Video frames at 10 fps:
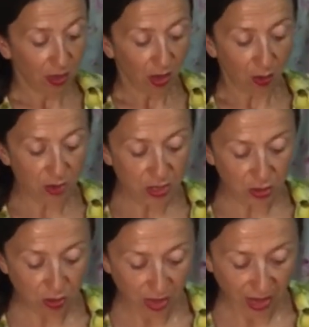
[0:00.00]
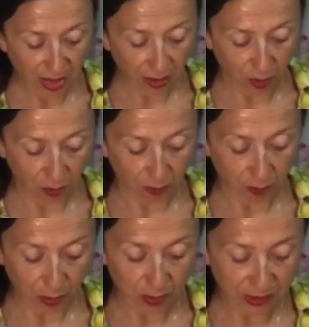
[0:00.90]
And we do that on
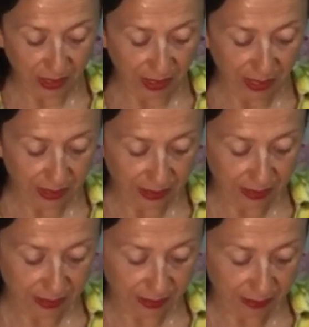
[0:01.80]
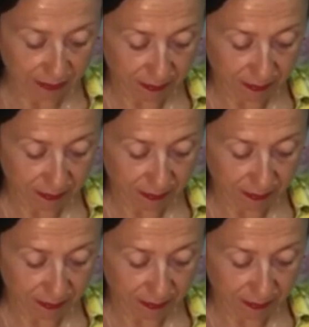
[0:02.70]
both sides.